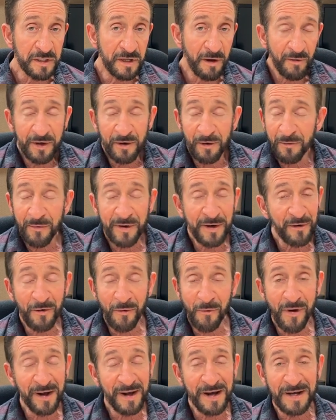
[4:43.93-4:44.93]
Now, we don't
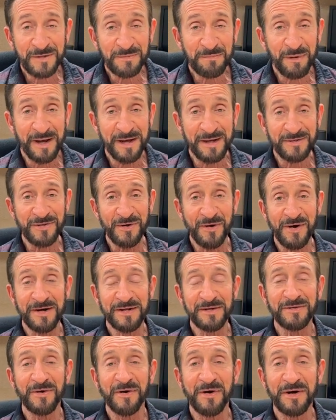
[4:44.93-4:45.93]
know what God's plans are in
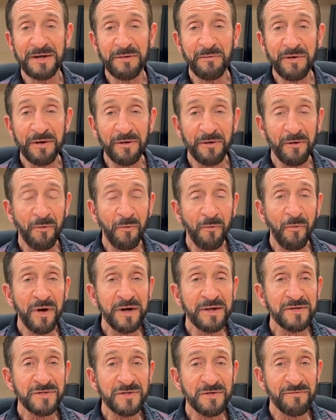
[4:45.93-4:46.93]
eternity. We don't know
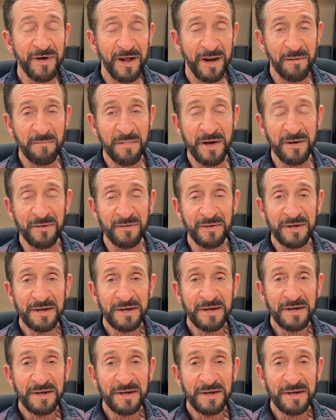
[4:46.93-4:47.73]
what his developmental